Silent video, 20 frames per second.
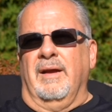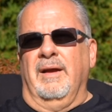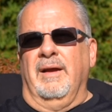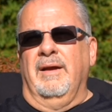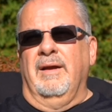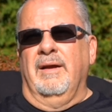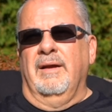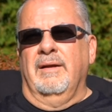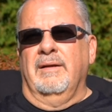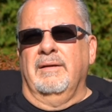
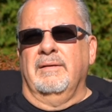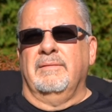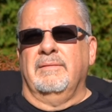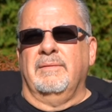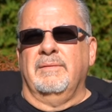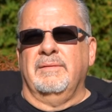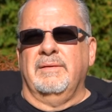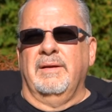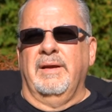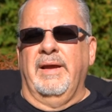Uh,
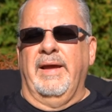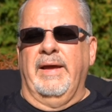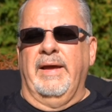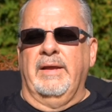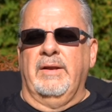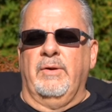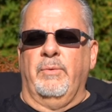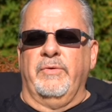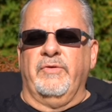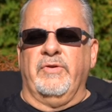
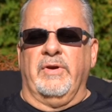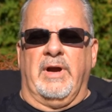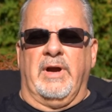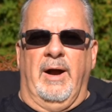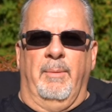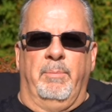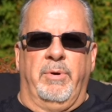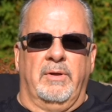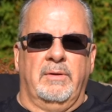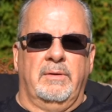yeah, there was a
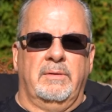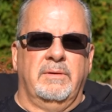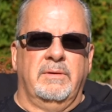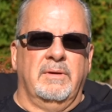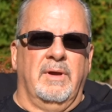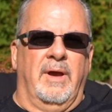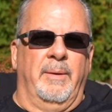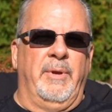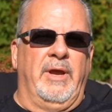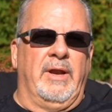couple.
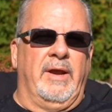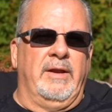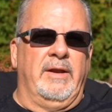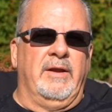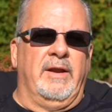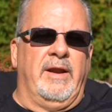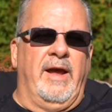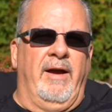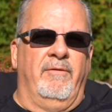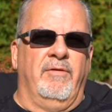I mean, I
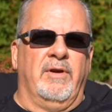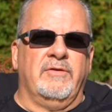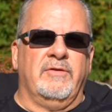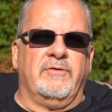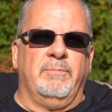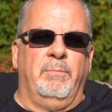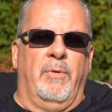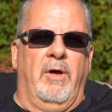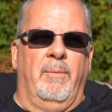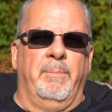did have a
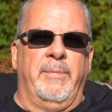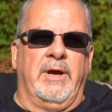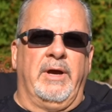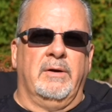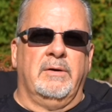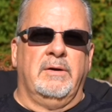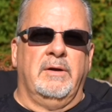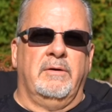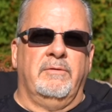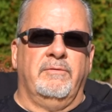small
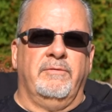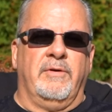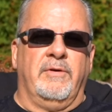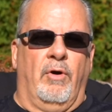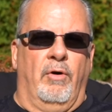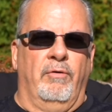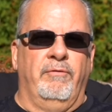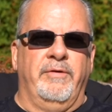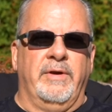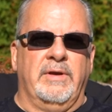bout of
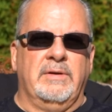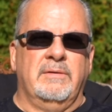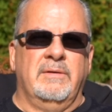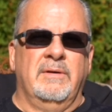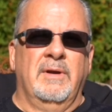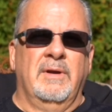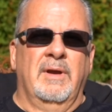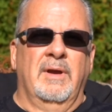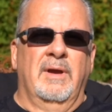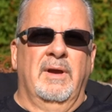COVID,
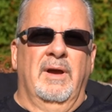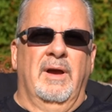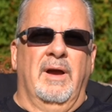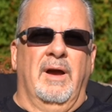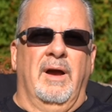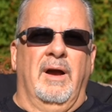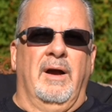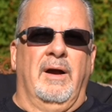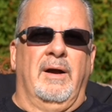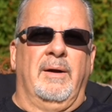
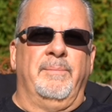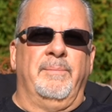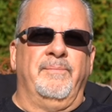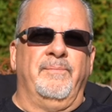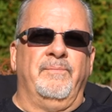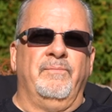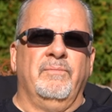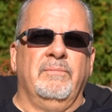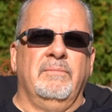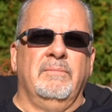
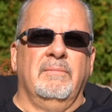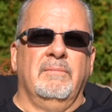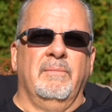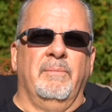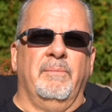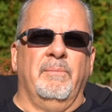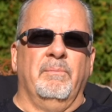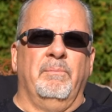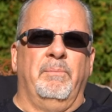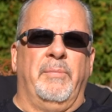um,
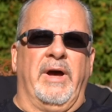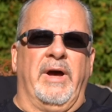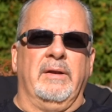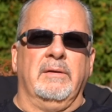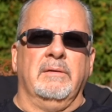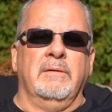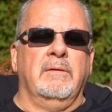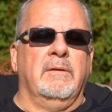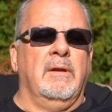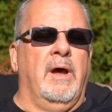yeah.
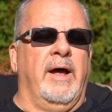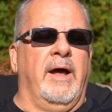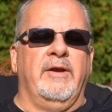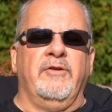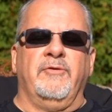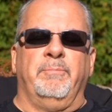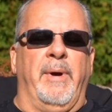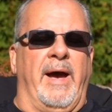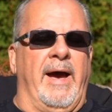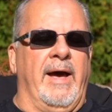but not
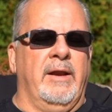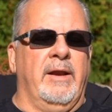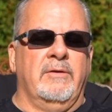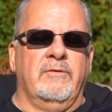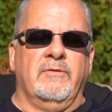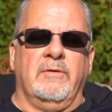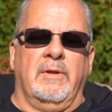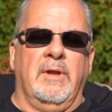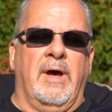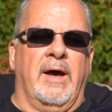as bad
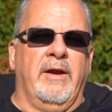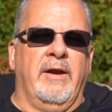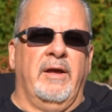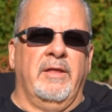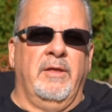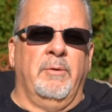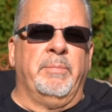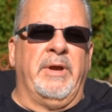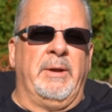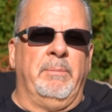as a lot of
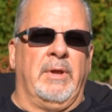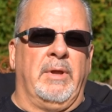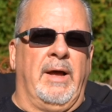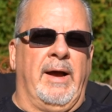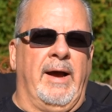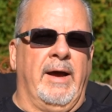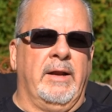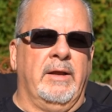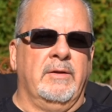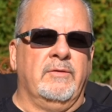other people
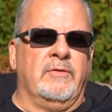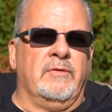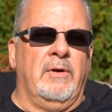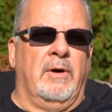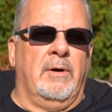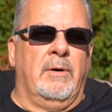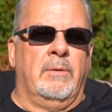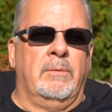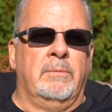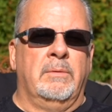had it.
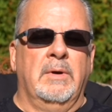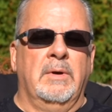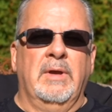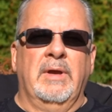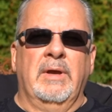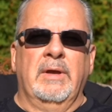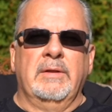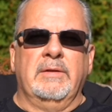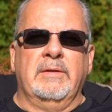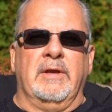So,
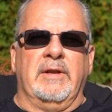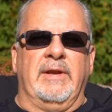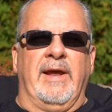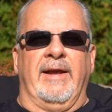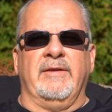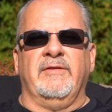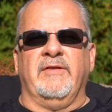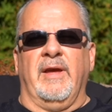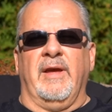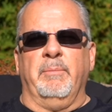yeah. did
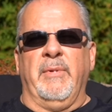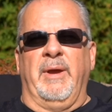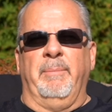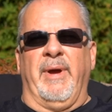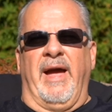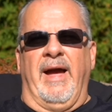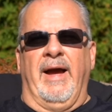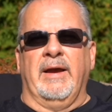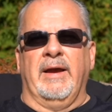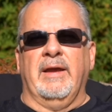that set me
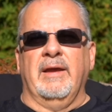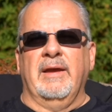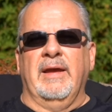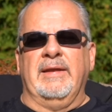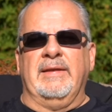back?